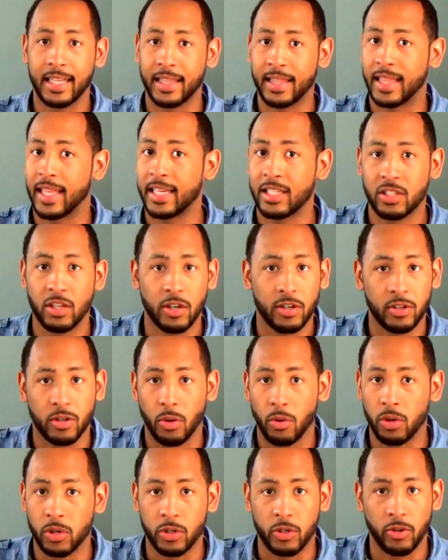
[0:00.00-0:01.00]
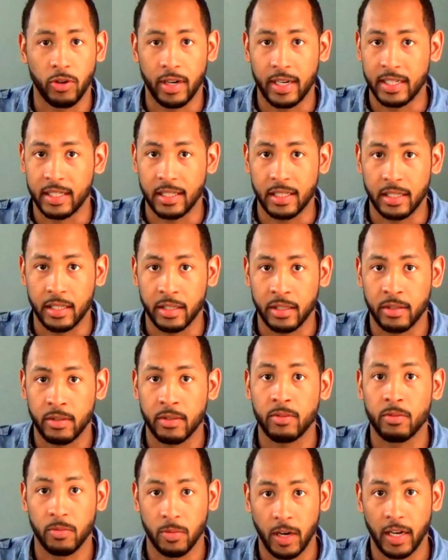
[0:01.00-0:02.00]
things aren't going crazy,
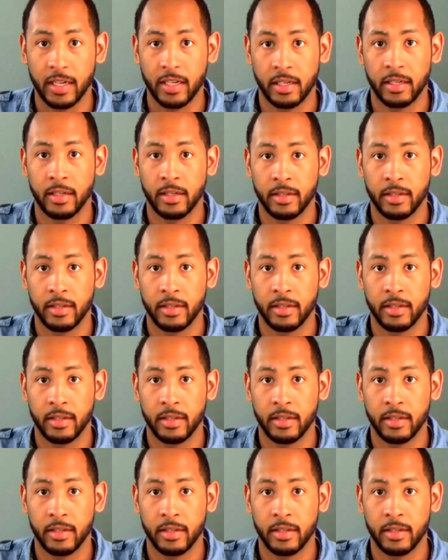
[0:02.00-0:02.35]
right?